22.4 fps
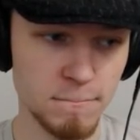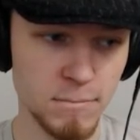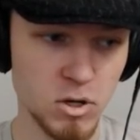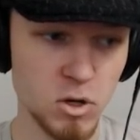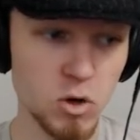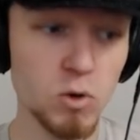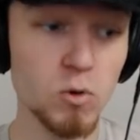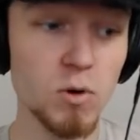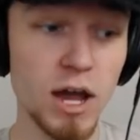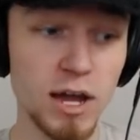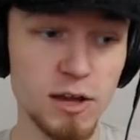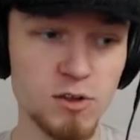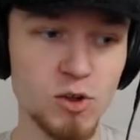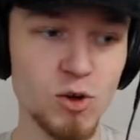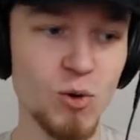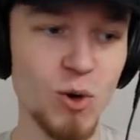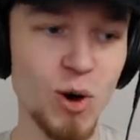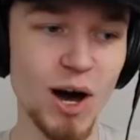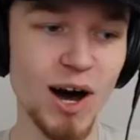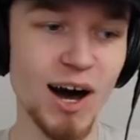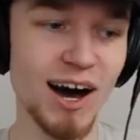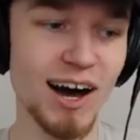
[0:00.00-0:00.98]
Correct
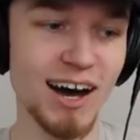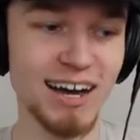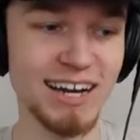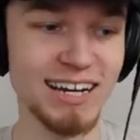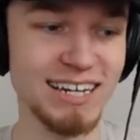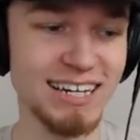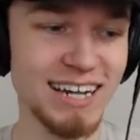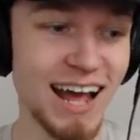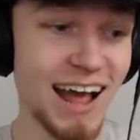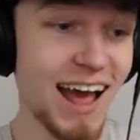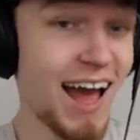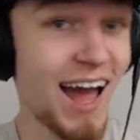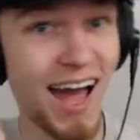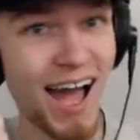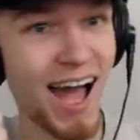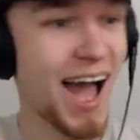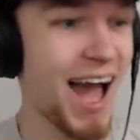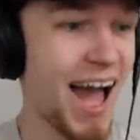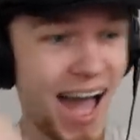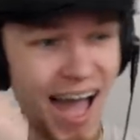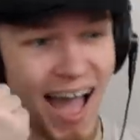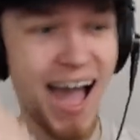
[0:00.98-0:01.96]
you are!
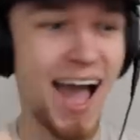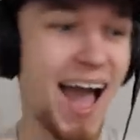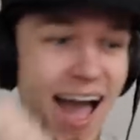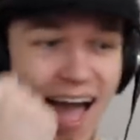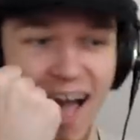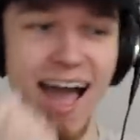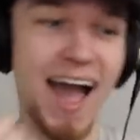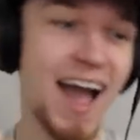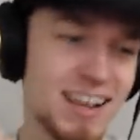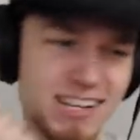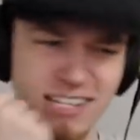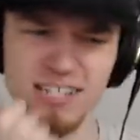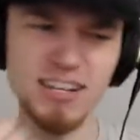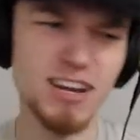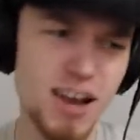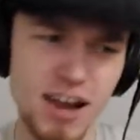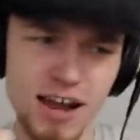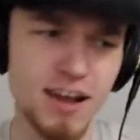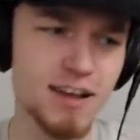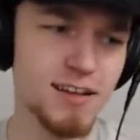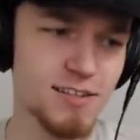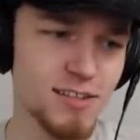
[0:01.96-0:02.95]

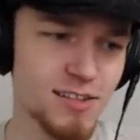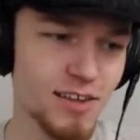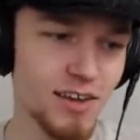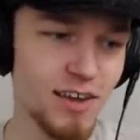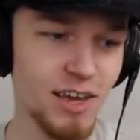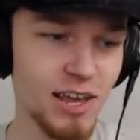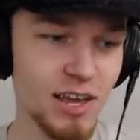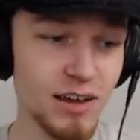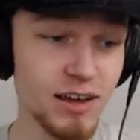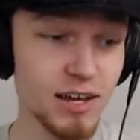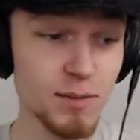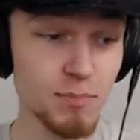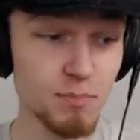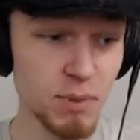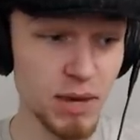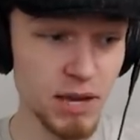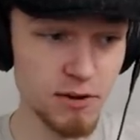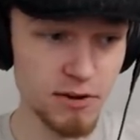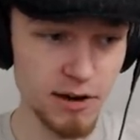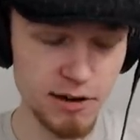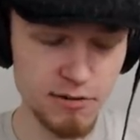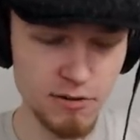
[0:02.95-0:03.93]
Yes! You got a
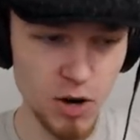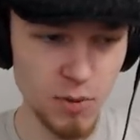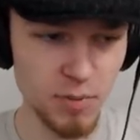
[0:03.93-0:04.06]
big green